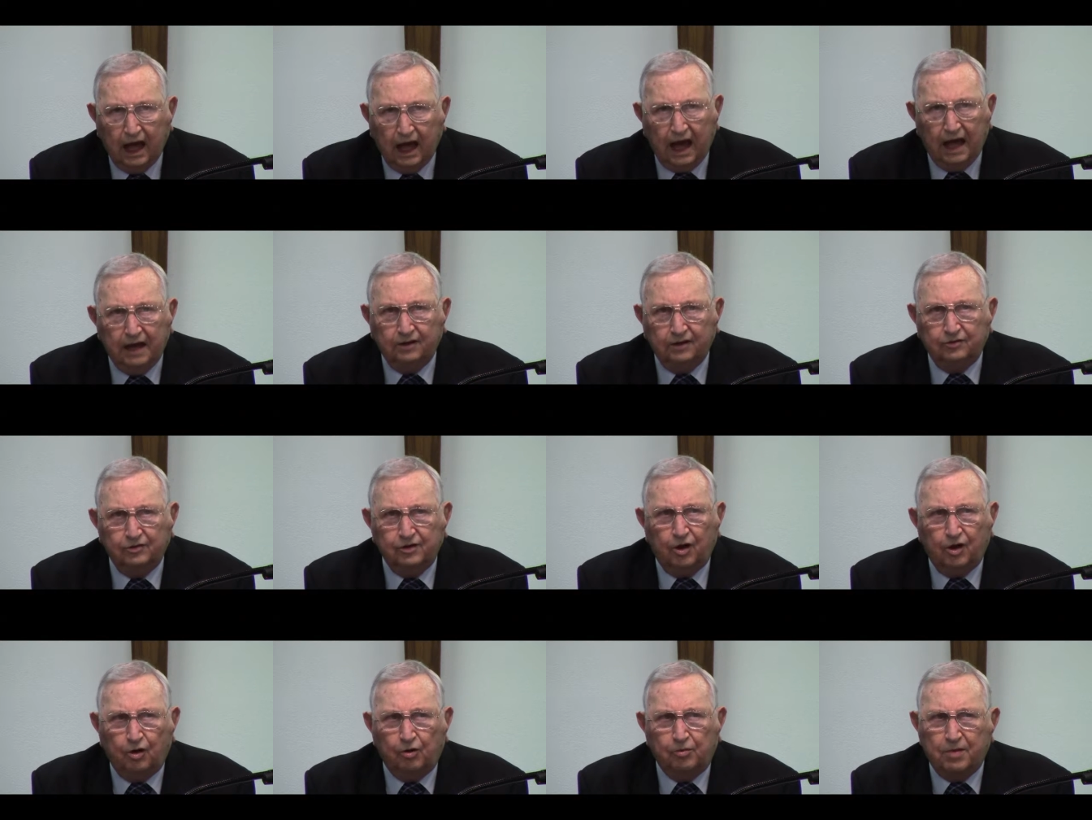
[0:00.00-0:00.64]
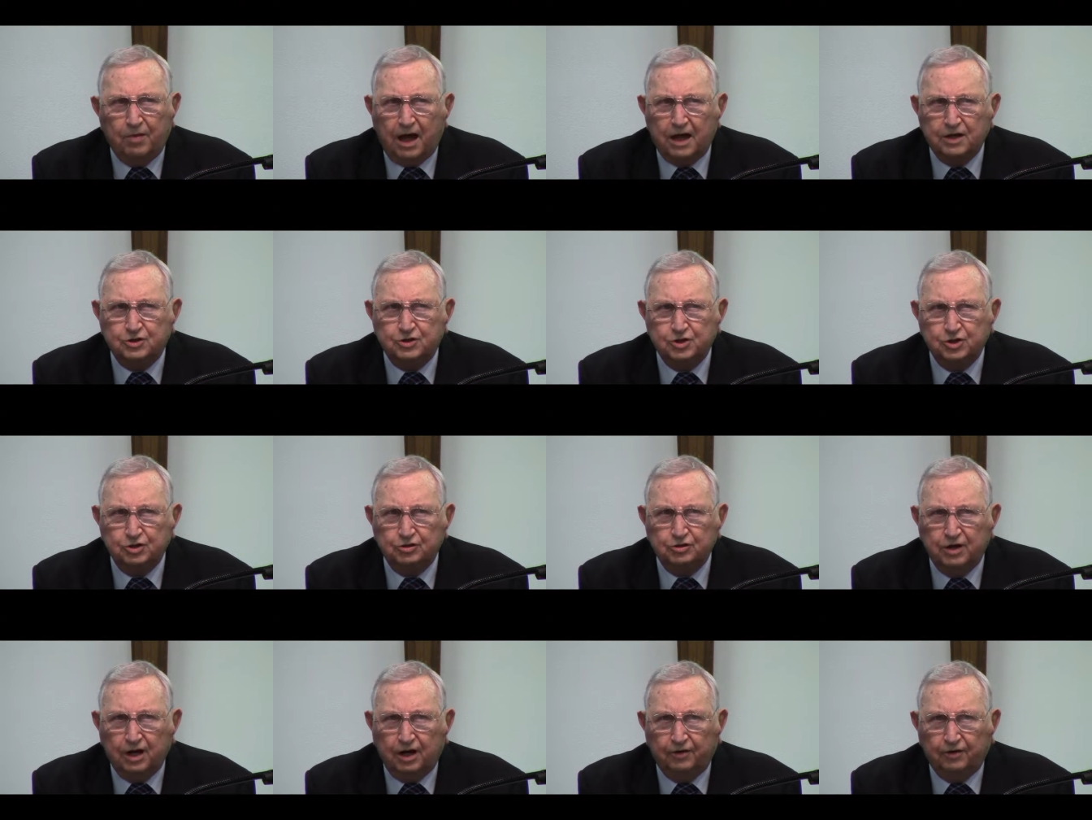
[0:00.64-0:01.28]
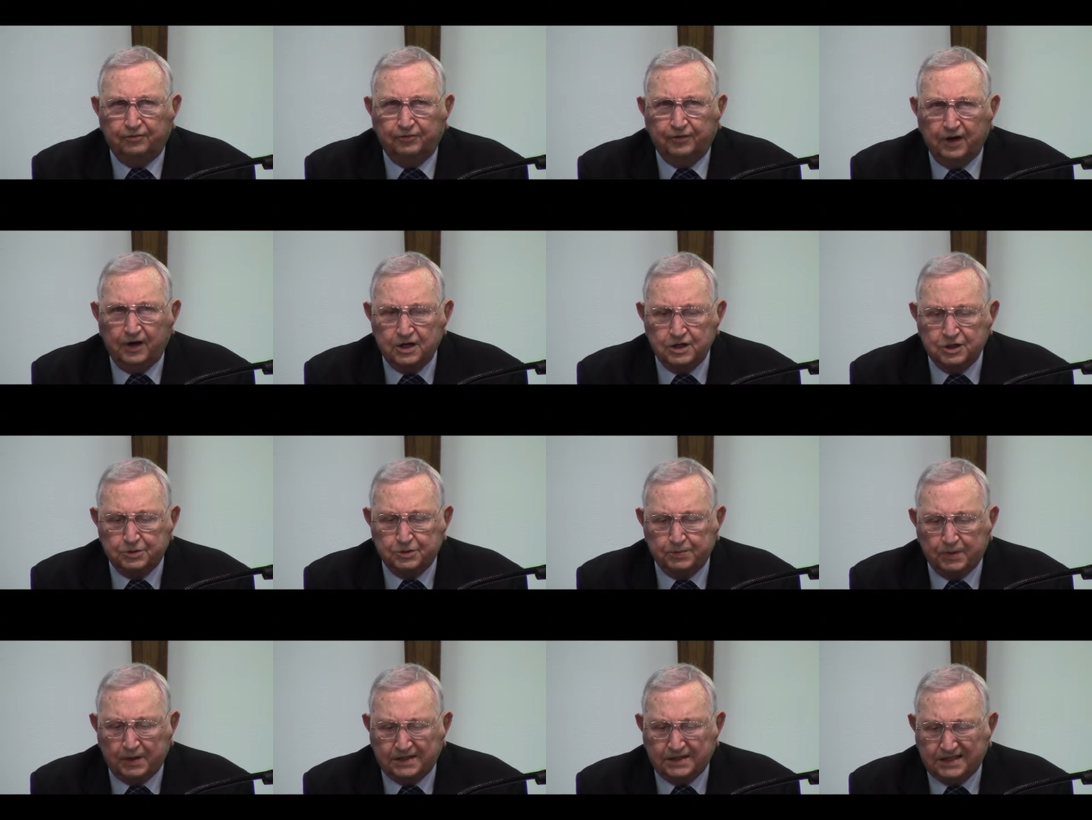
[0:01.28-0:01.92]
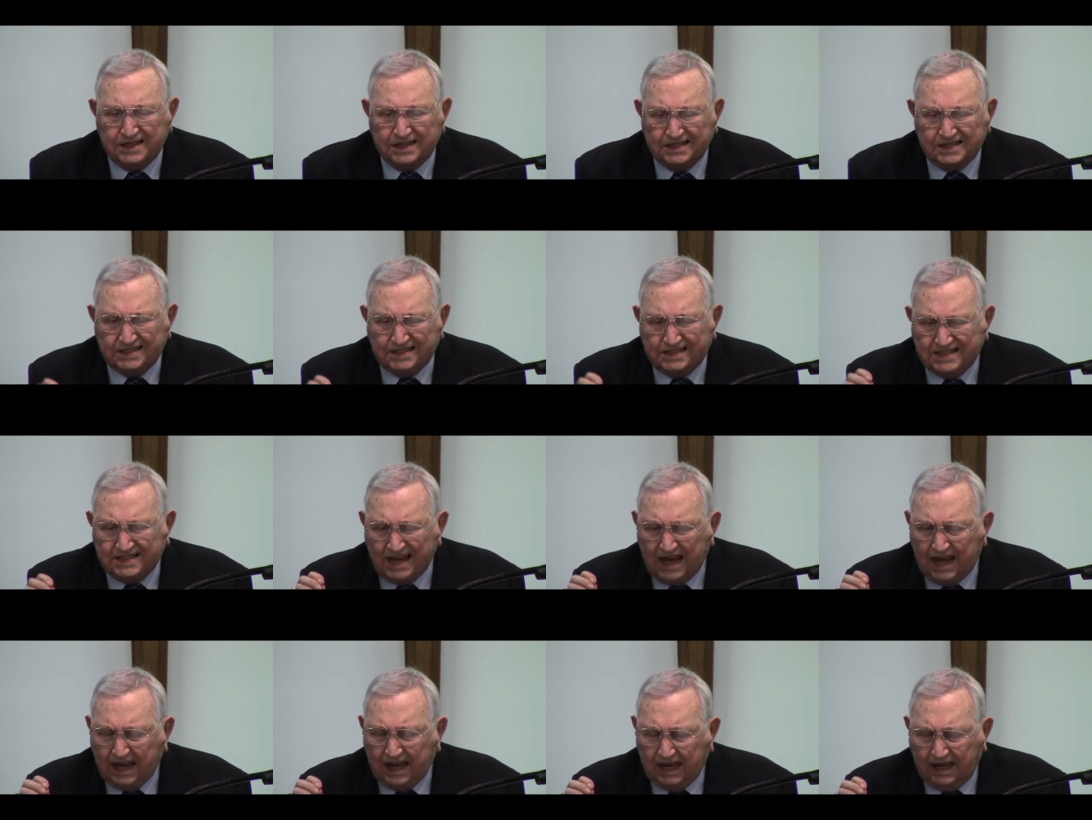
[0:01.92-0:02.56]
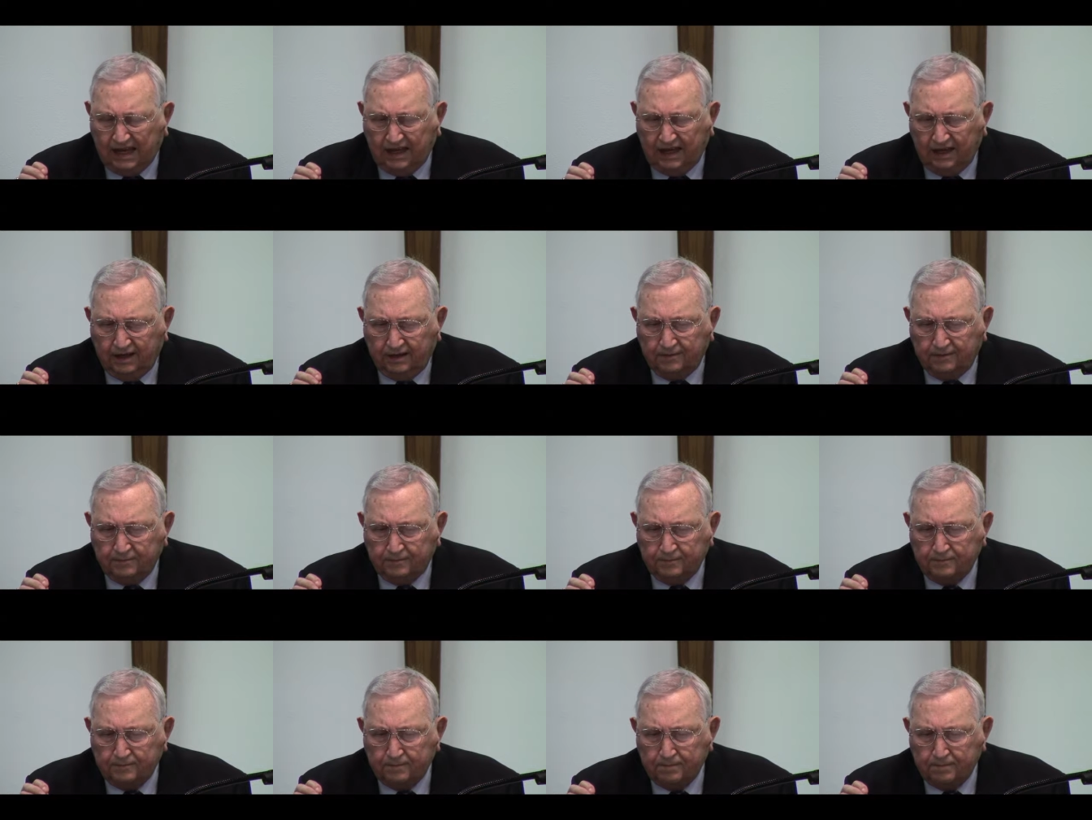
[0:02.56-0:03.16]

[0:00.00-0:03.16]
I don't know about you, dear friends, but today,